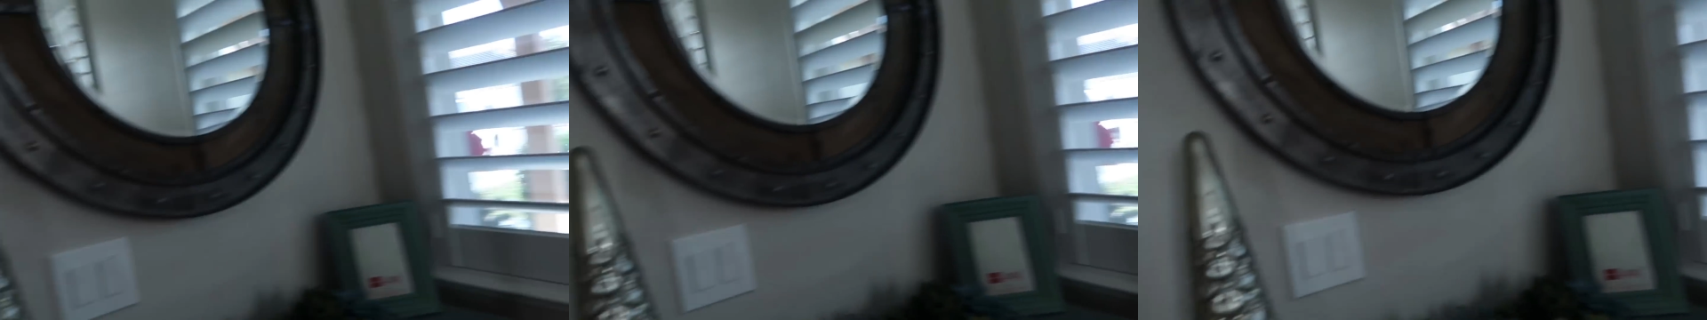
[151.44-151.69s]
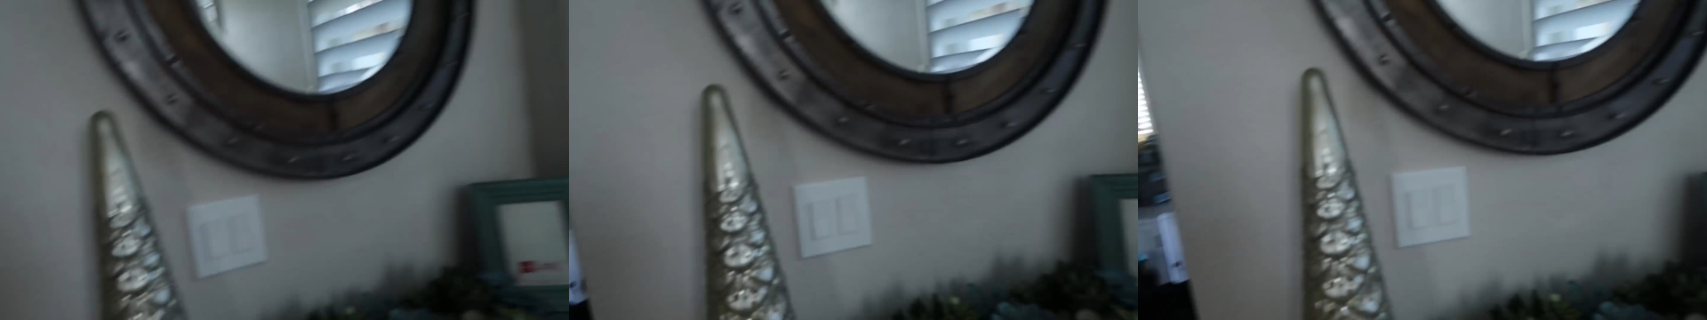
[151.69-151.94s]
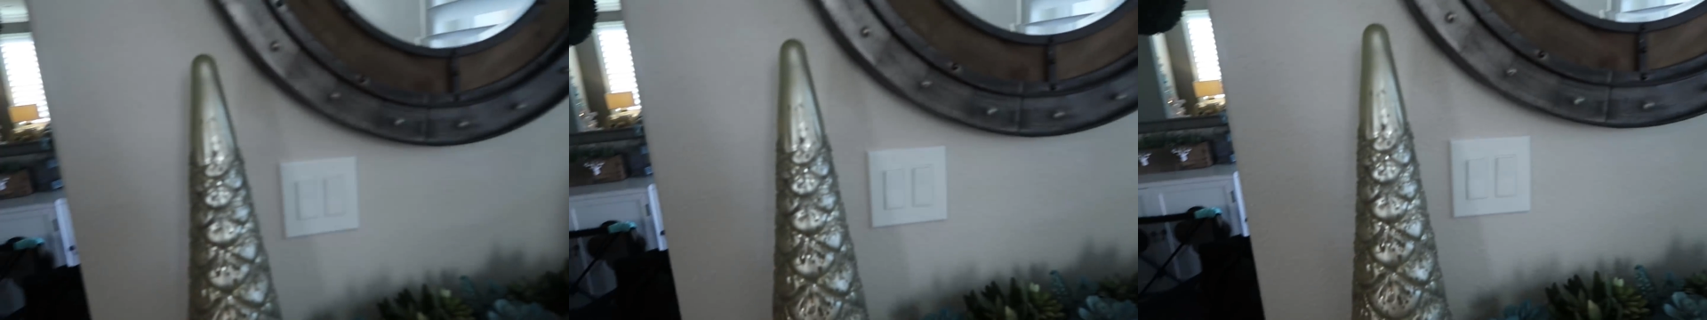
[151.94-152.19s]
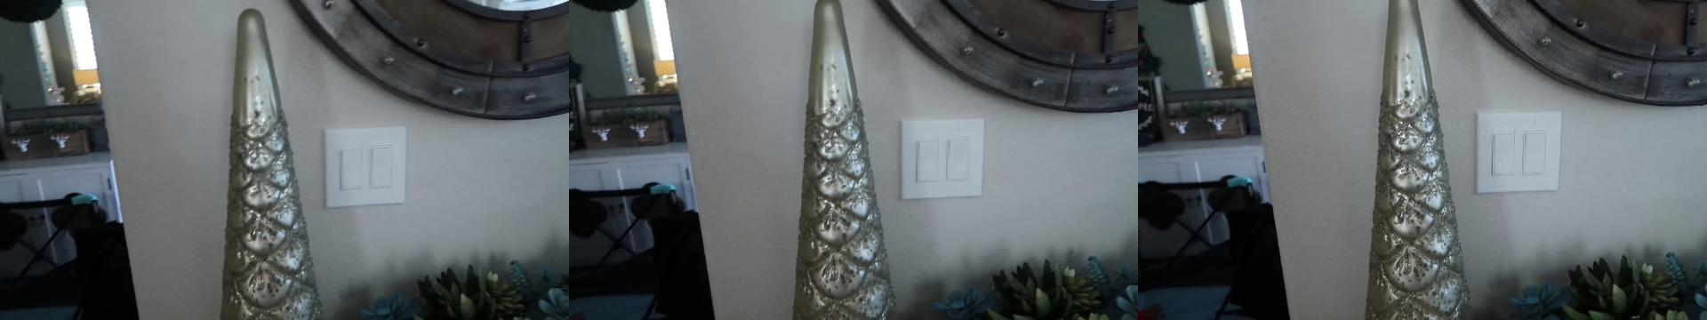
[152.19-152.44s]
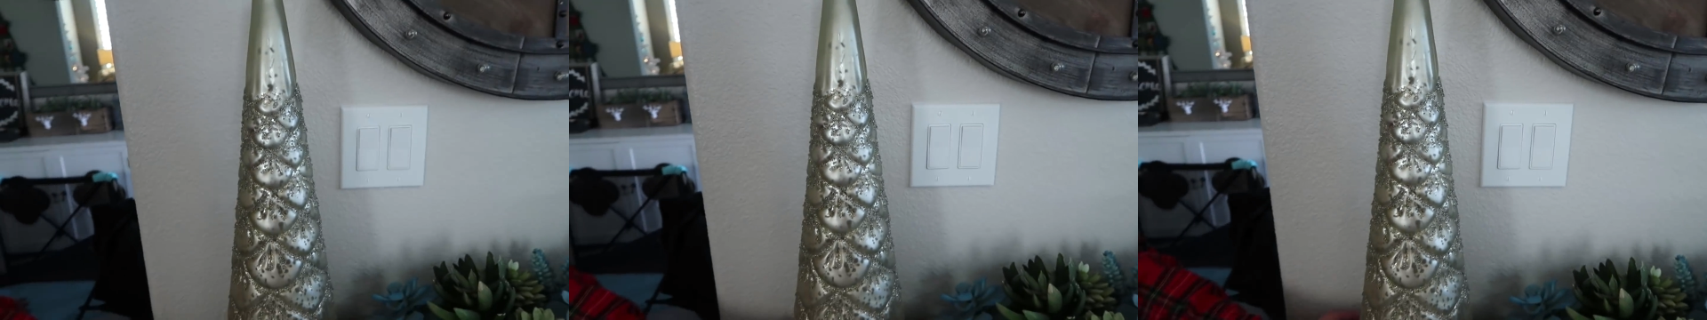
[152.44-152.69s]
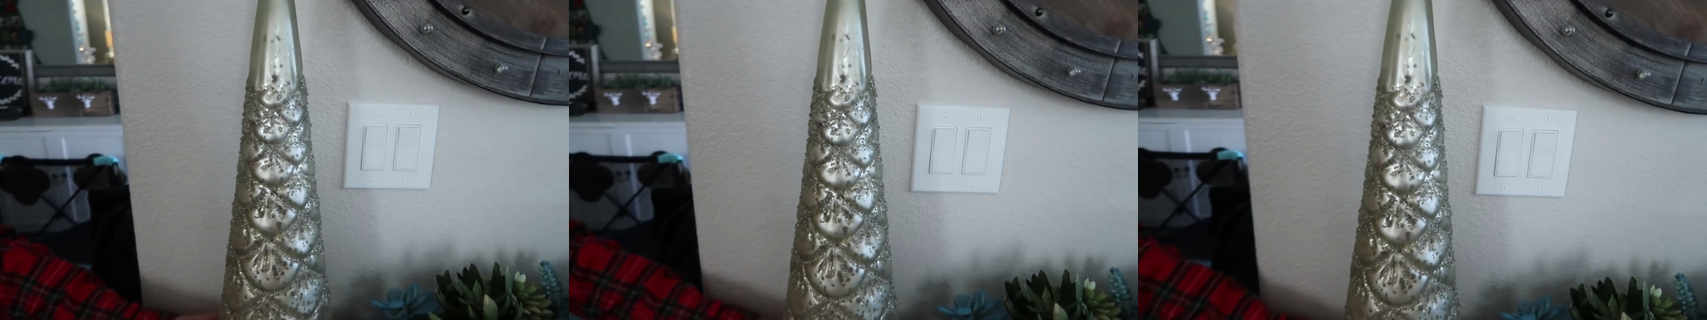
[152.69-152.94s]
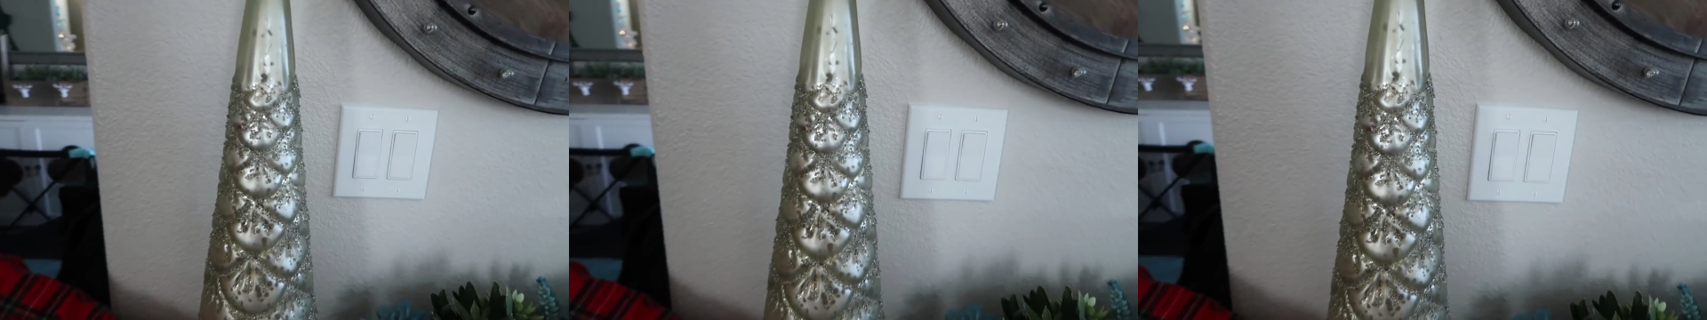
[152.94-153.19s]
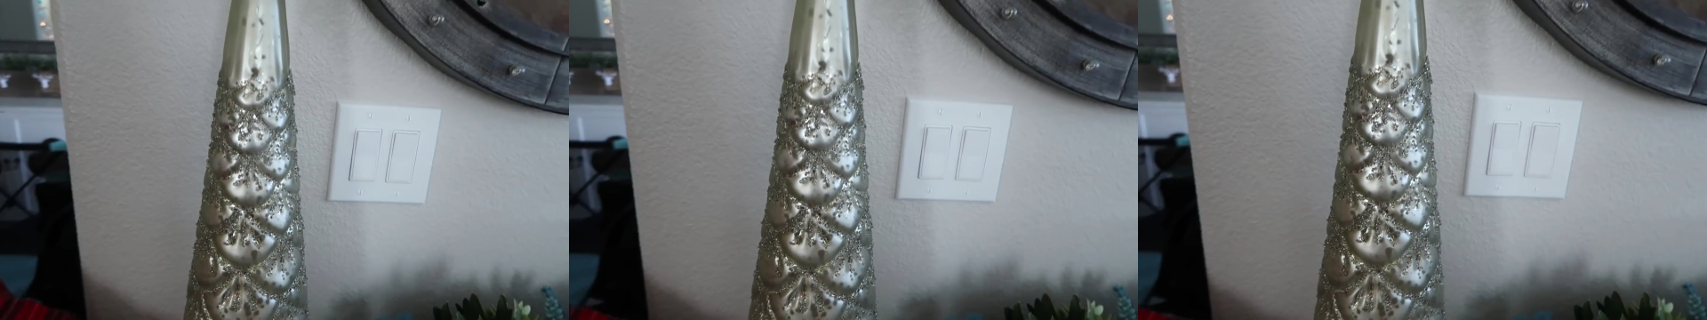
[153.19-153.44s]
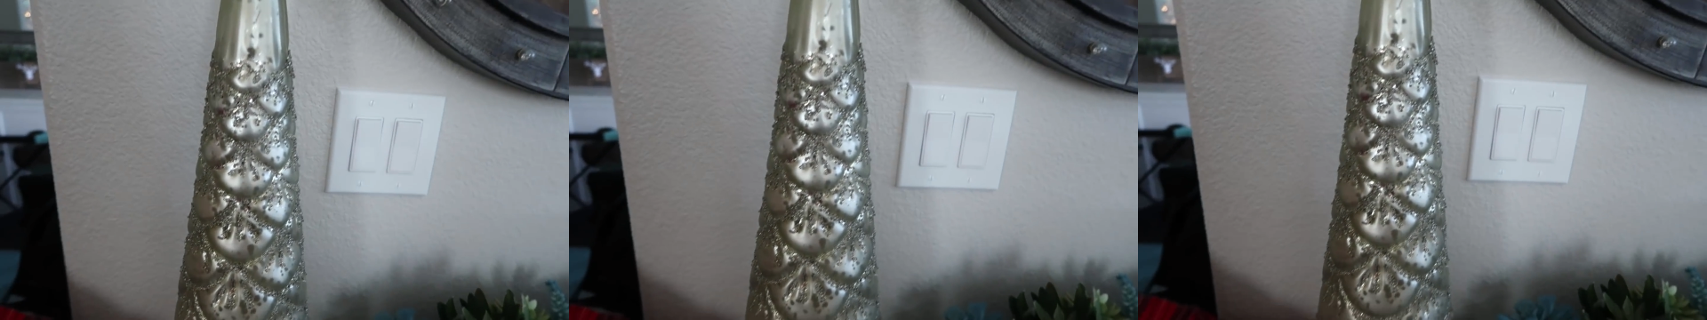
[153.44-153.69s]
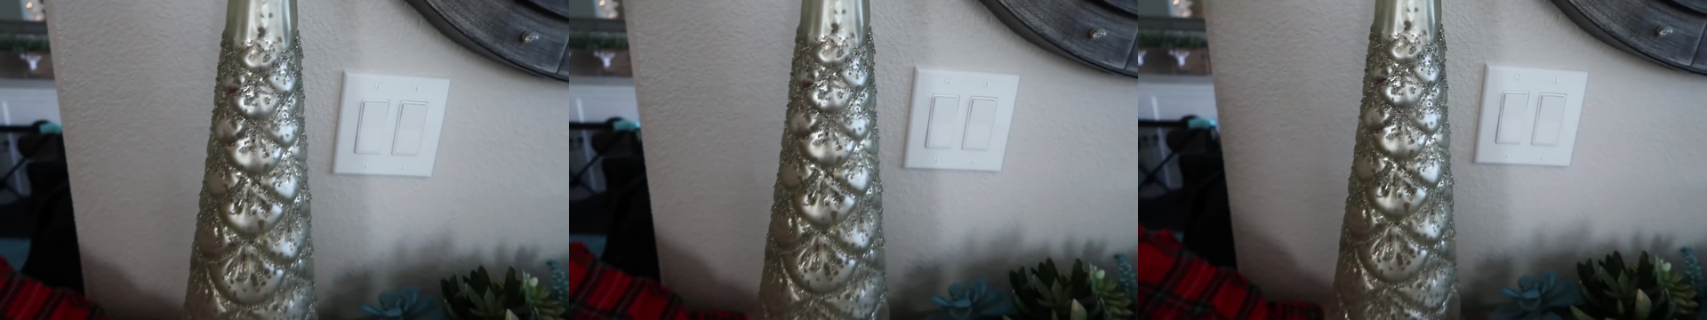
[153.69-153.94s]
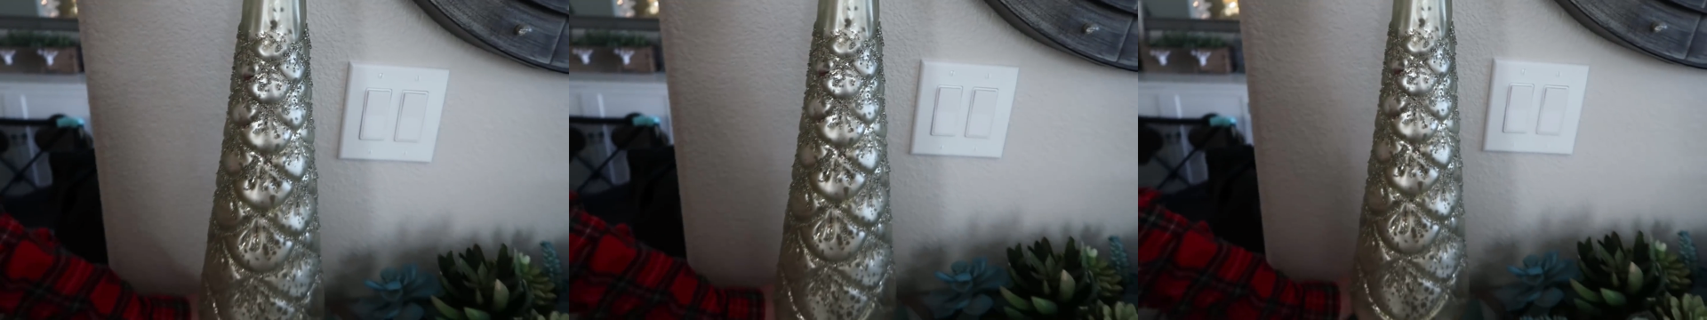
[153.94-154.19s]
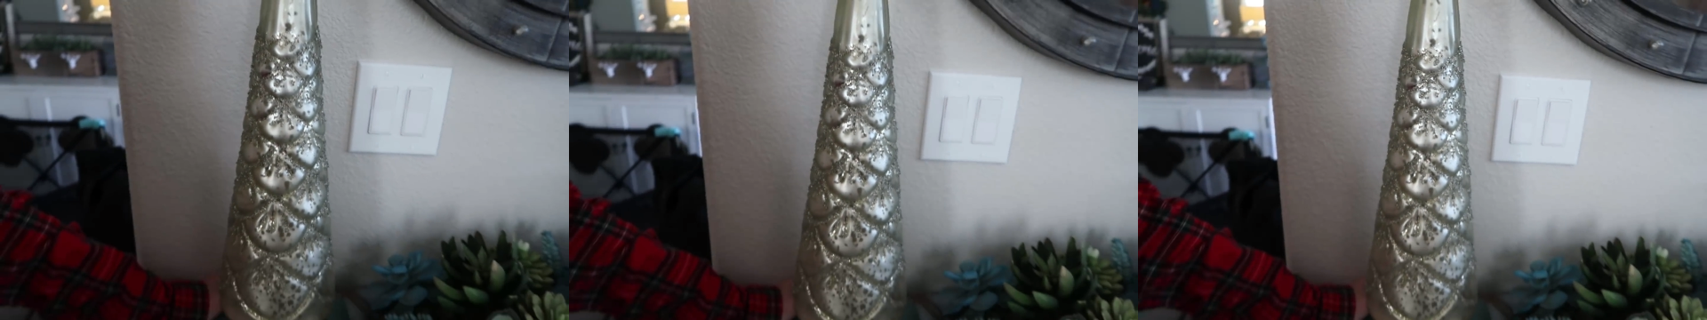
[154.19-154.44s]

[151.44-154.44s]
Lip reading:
[unreadable: no face in view]